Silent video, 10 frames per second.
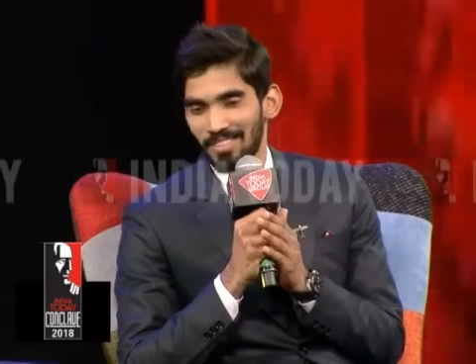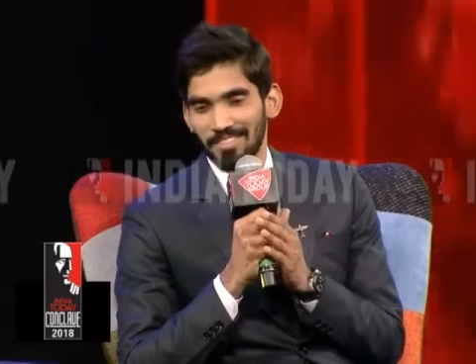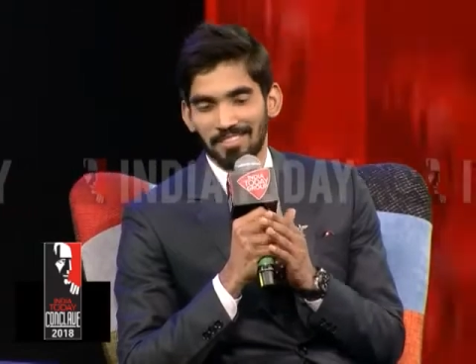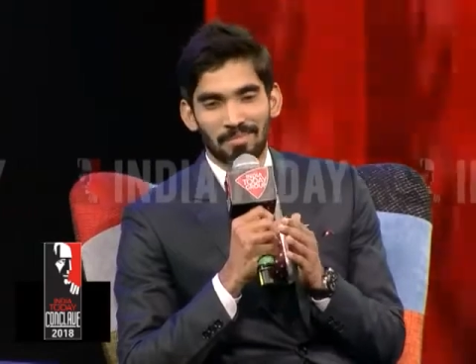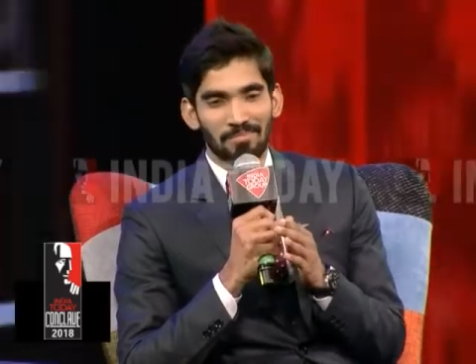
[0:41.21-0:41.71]

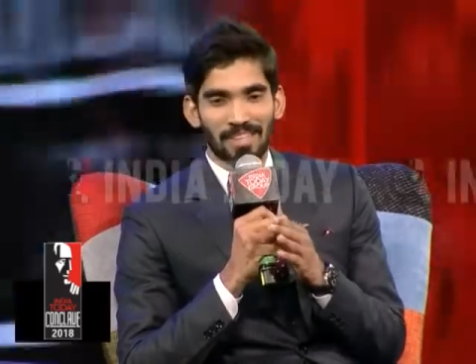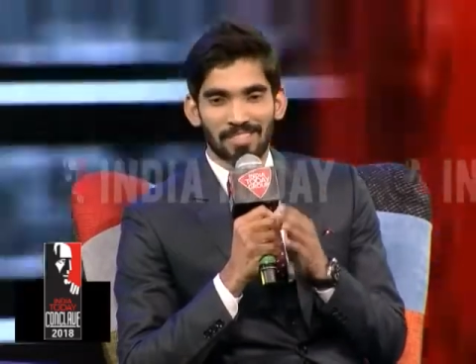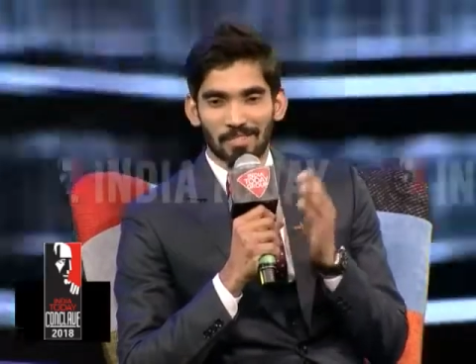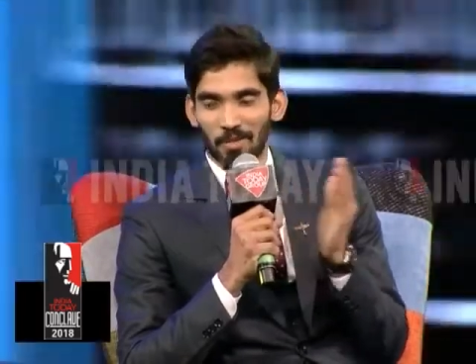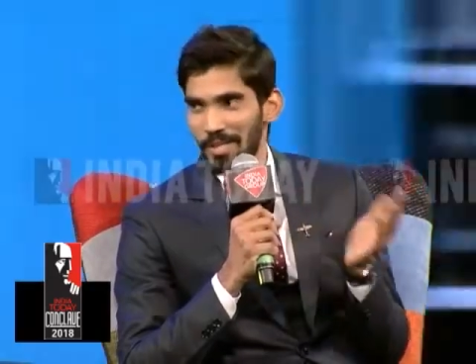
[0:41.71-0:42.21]
there's a
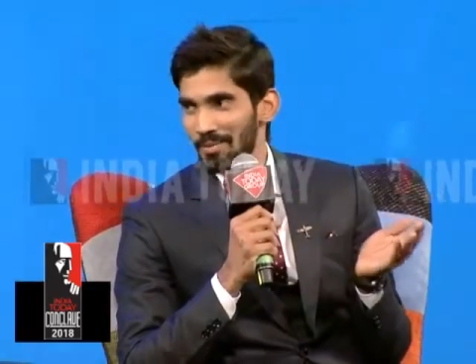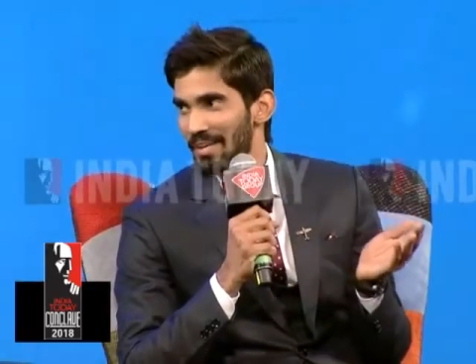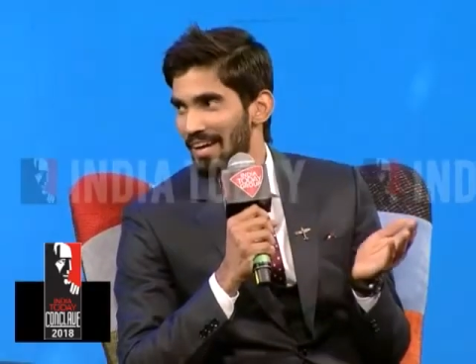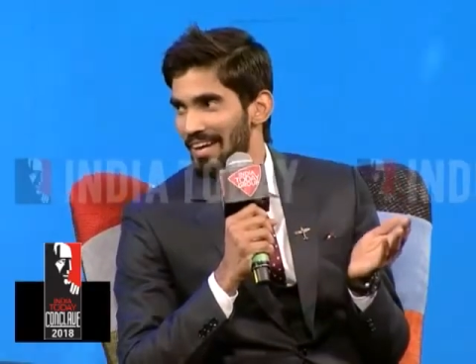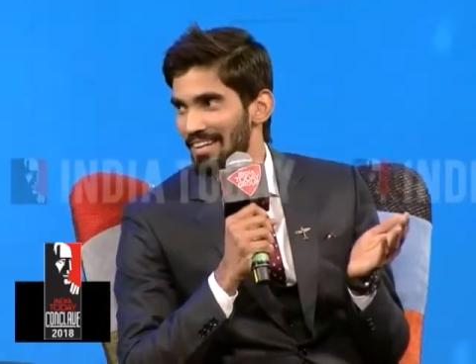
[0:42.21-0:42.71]
big story
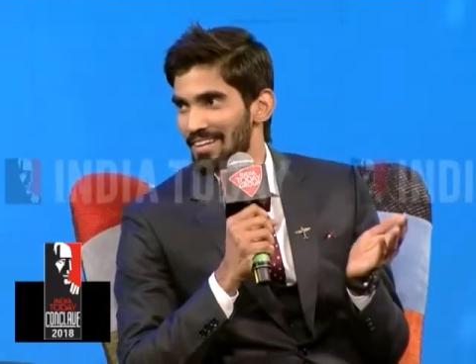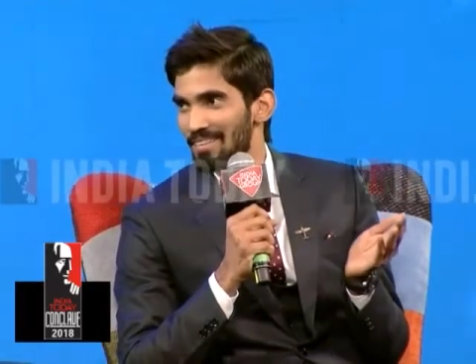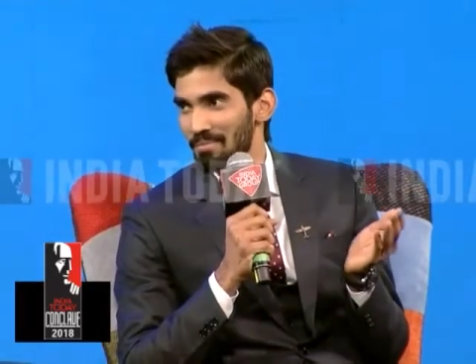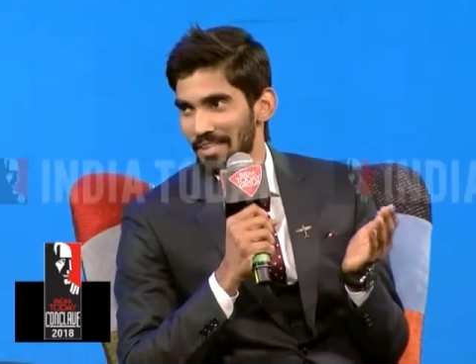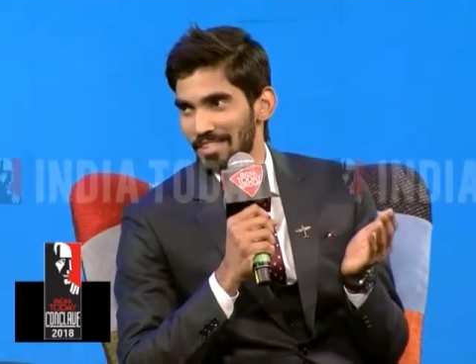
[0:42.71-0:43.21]

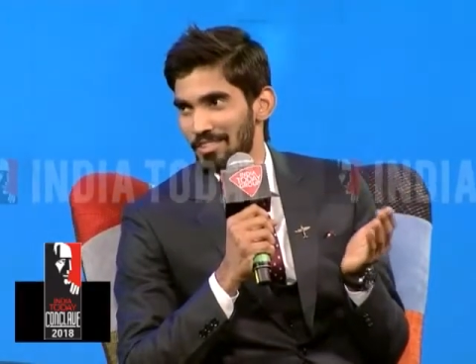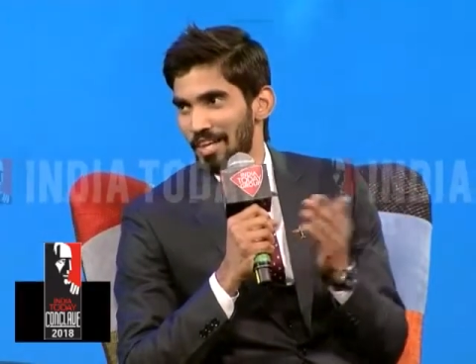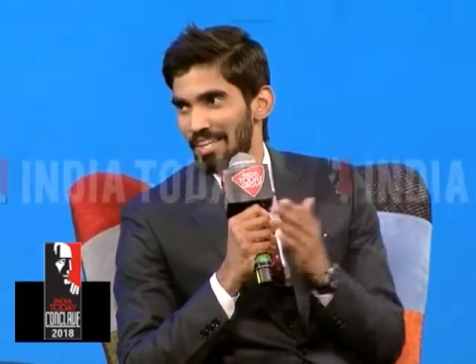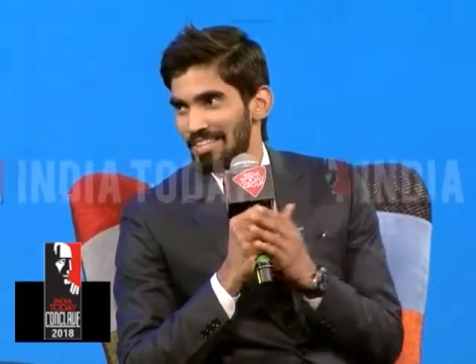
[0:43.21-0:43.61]
behind me joining